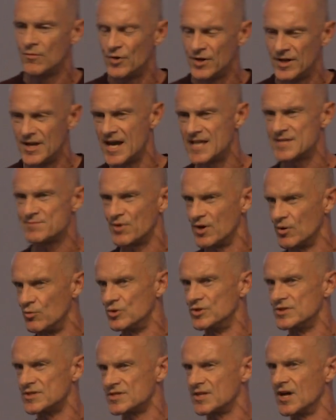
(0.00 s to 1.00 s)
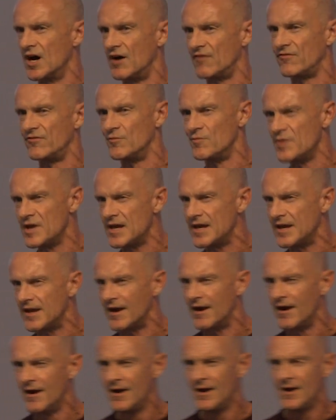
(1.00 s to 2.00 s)
well, yes, but I wouldn't start from
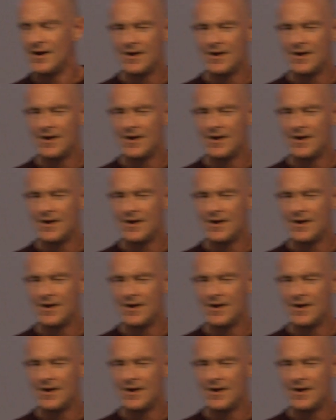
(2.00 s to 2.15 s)
here.